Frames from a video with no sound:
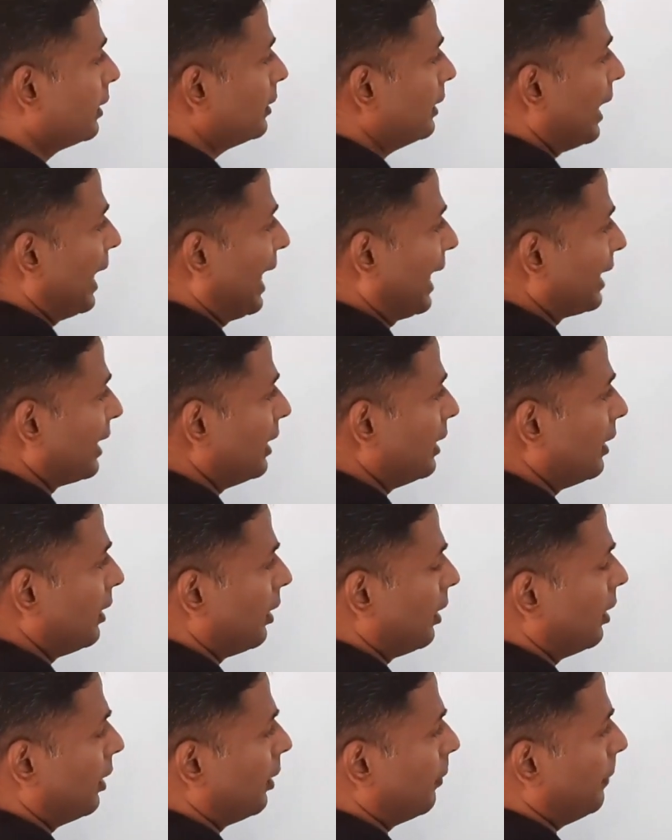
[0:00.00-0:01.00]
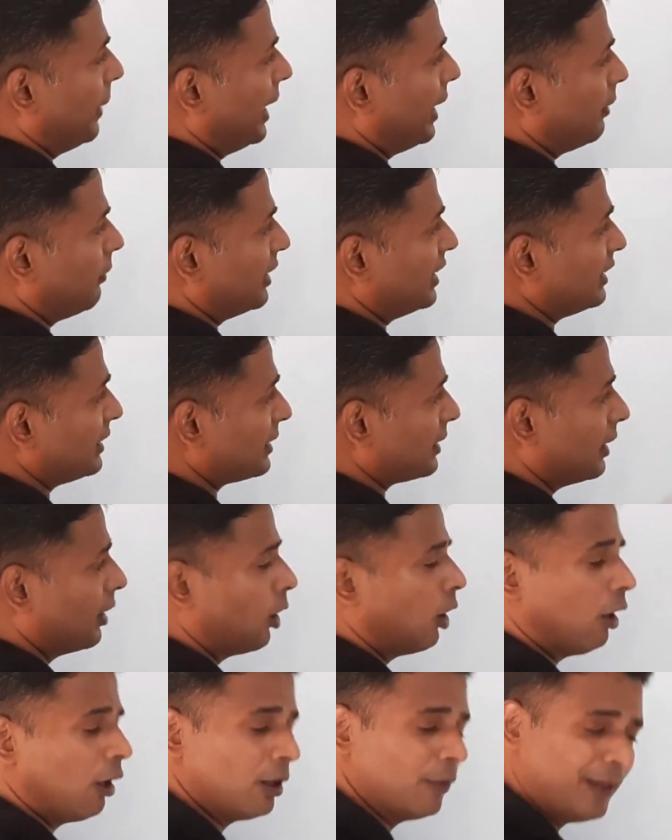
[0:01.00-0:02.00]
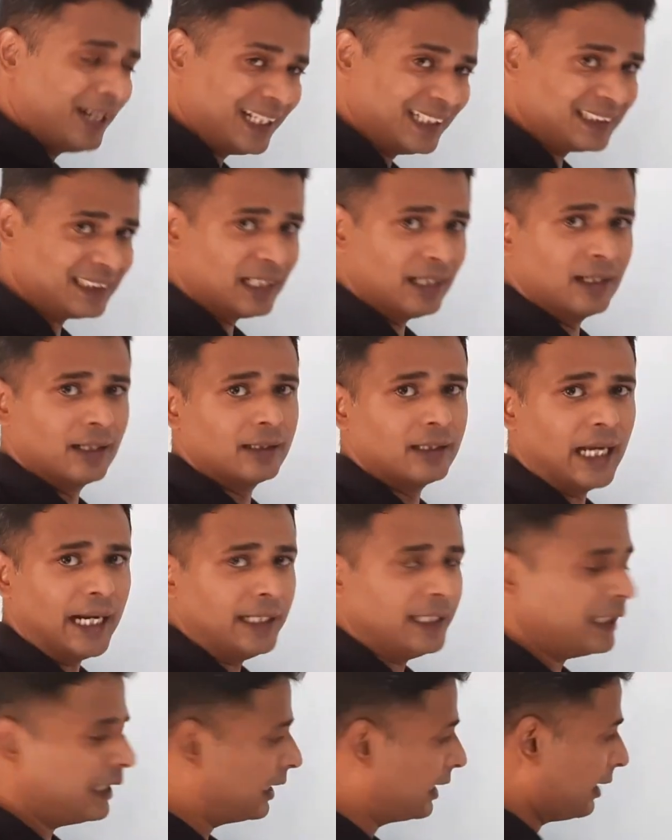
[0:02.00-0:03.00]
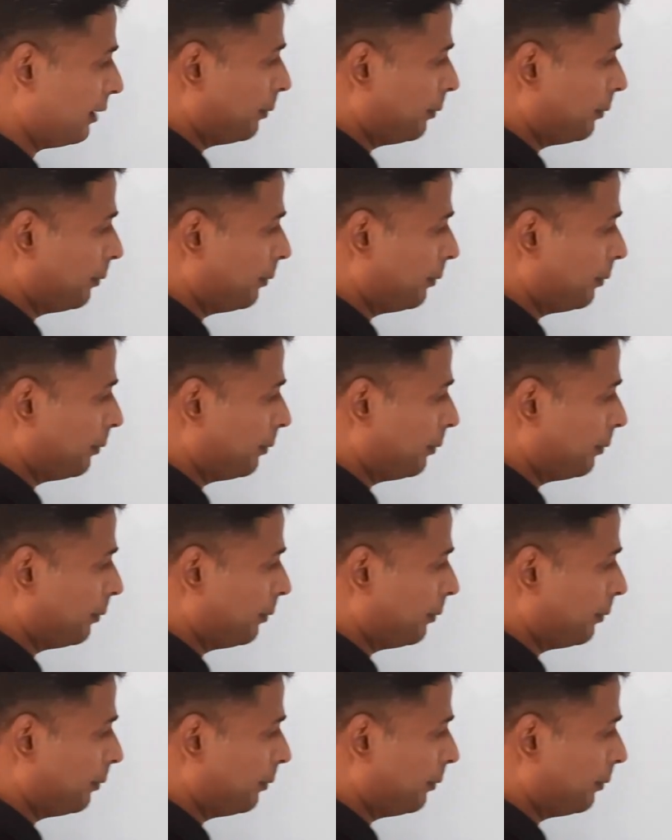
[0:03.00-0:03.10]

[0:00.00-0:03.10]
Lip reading: the angle made is always 90 degree